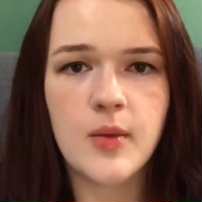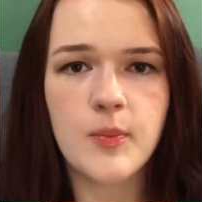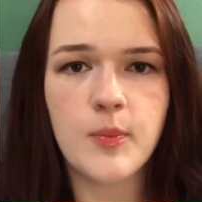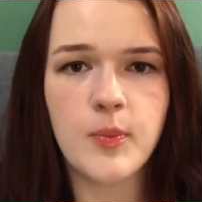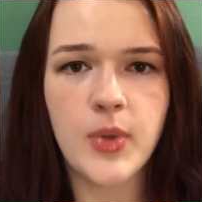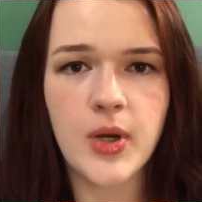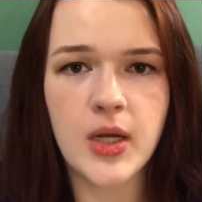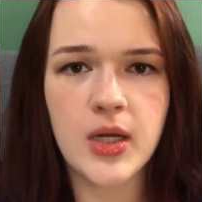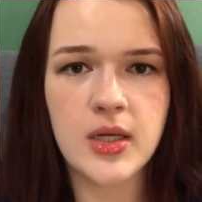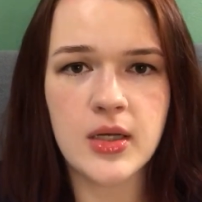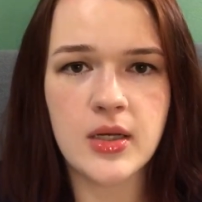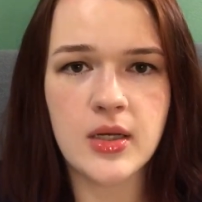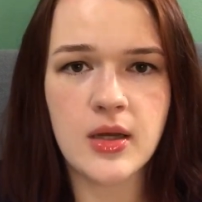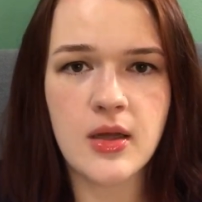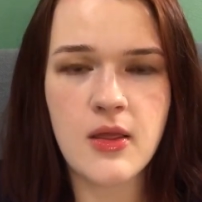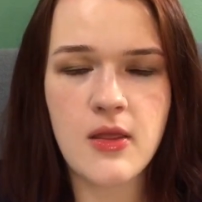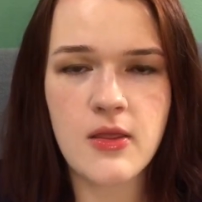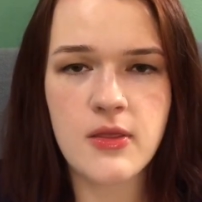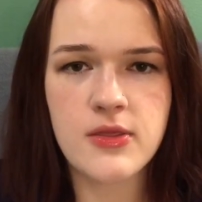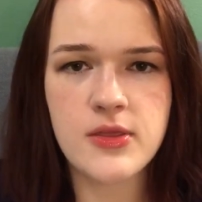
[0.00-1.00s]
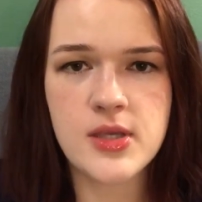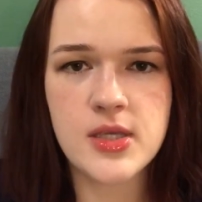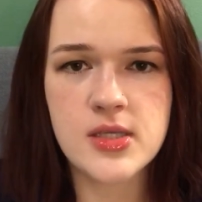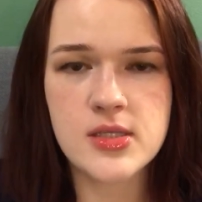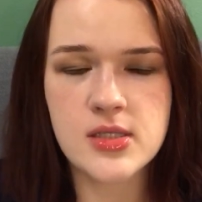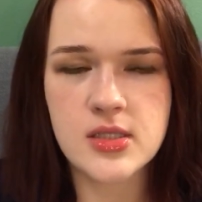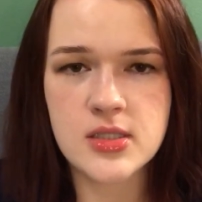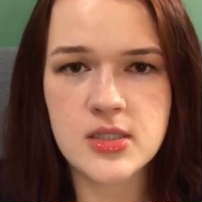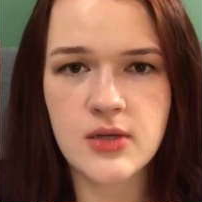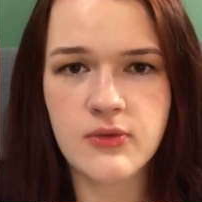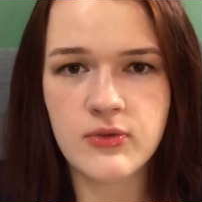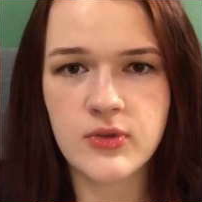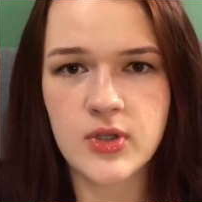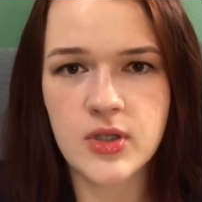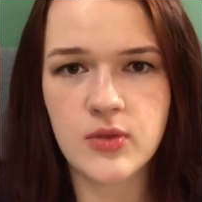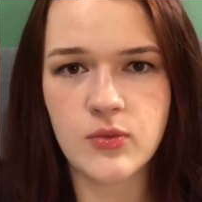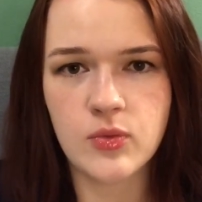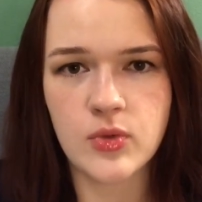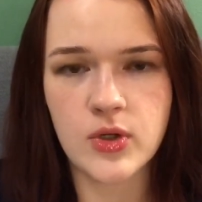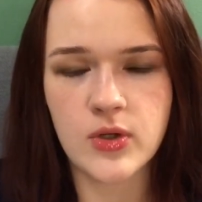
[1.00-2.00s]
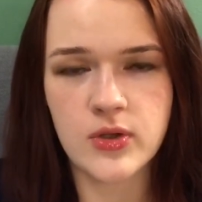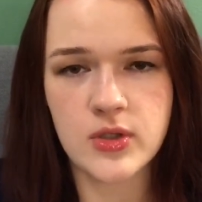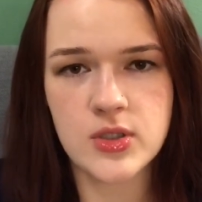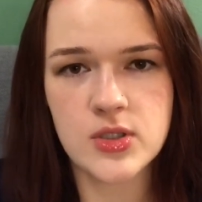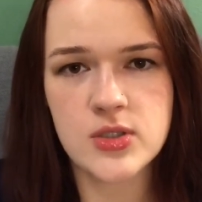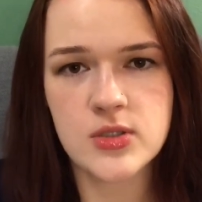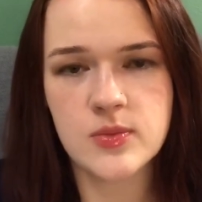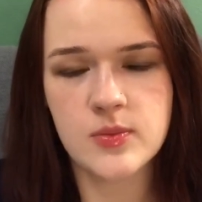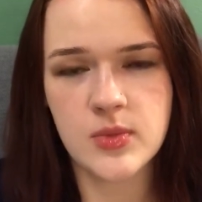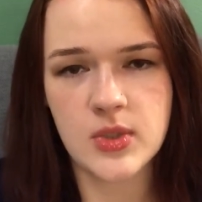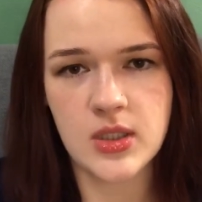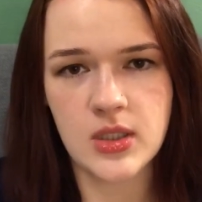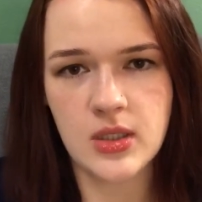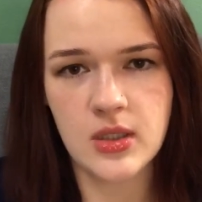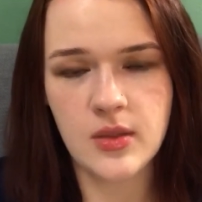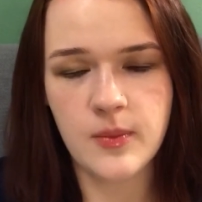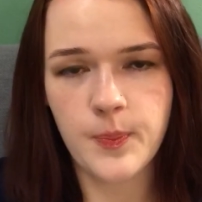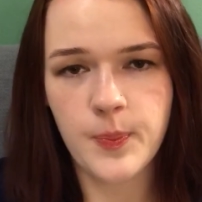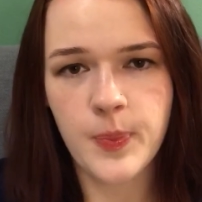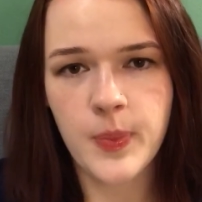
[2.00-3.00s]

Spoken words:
But these are definitely worth it to me.